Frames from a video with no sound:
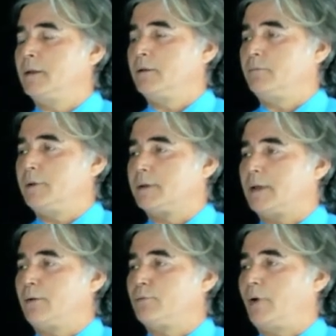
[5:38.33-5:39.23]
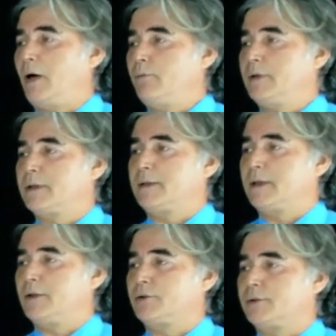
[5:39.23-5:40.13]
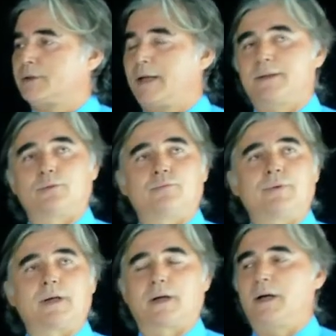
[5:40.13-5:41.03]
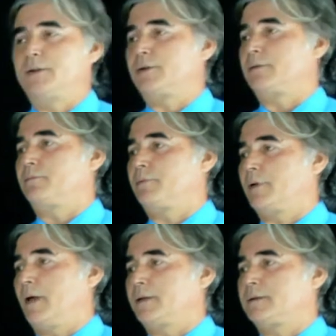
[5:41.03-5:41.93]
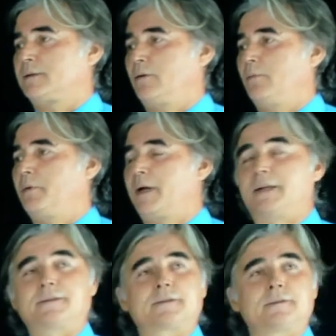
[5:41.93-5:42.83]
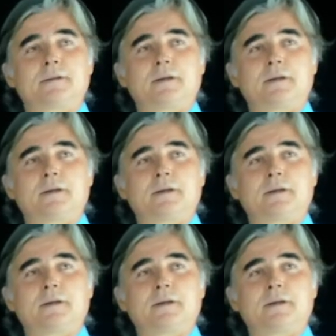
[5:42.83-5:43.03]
we try to how international trade of agriculture products operates,